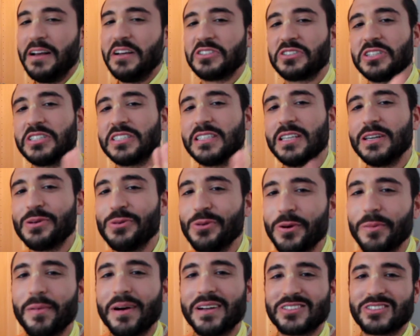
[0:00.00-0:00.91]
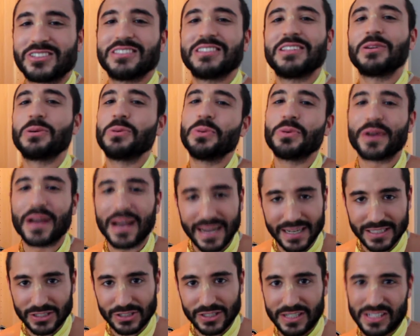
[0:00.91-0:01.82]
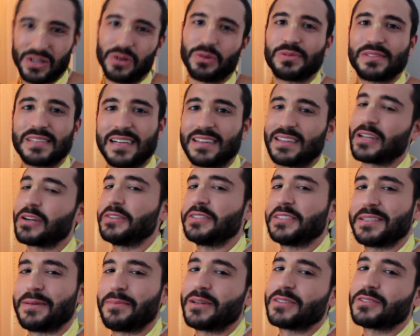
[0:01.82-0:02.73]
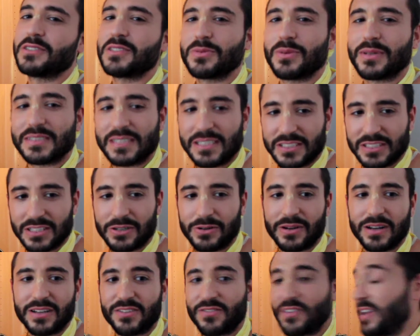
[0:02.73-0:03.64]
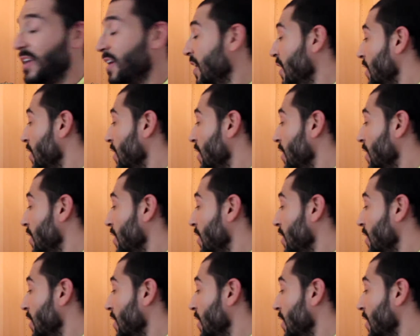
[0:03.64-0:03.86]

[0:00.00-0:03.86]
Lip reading: just the Guru Mantra and the Guru Gayatri. You don't chant the Krishna mantras while touching Gurudev's feet.